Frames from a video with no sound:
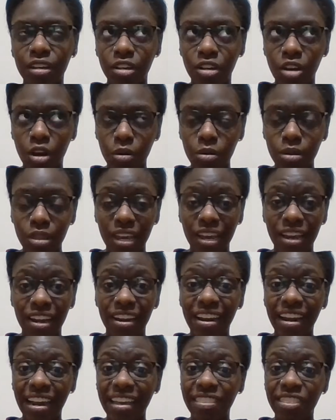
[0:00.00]
go
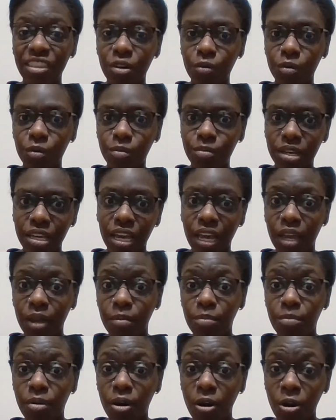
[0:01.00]
there and there will be a
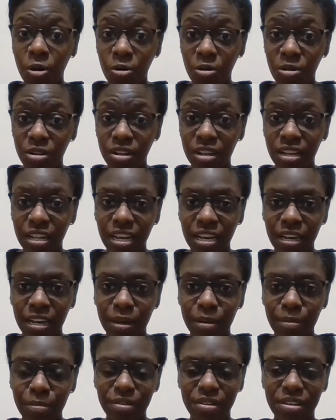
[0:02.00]
poll
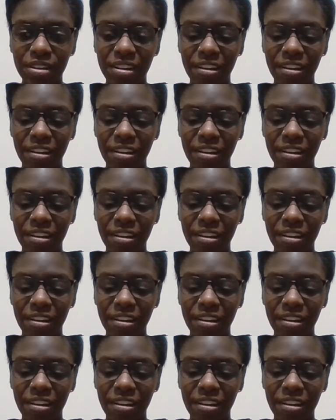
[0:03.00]
up